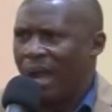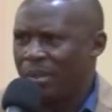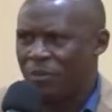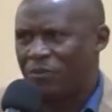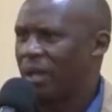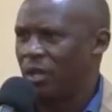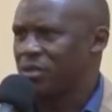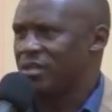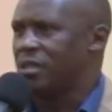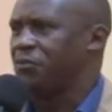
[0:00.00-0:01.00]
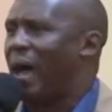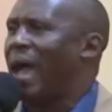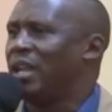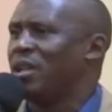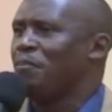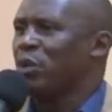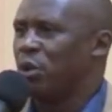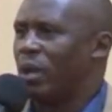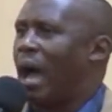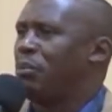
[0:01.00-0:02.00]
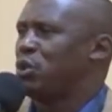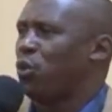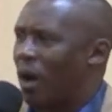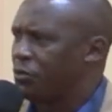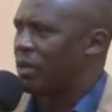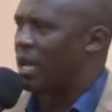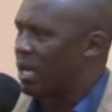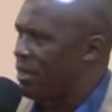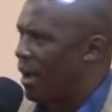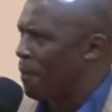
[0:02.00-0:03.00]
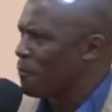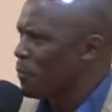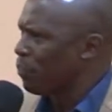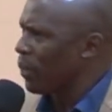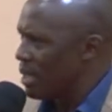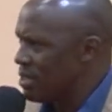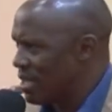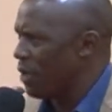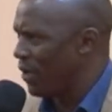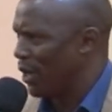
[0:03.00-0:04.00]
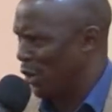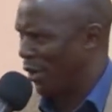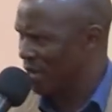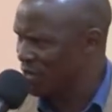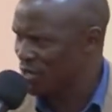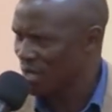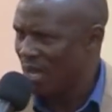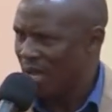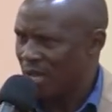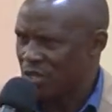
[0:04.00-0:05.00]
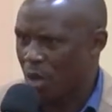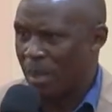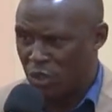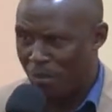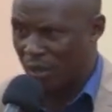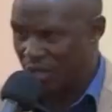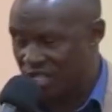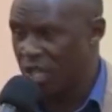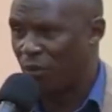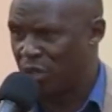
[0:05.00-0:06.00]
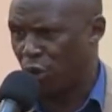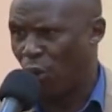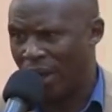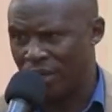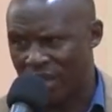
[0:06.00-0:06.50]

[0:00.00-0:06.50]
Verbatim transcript: And the father-in-law says, fine, you'll have to work for another seven years so that you may receive what you want.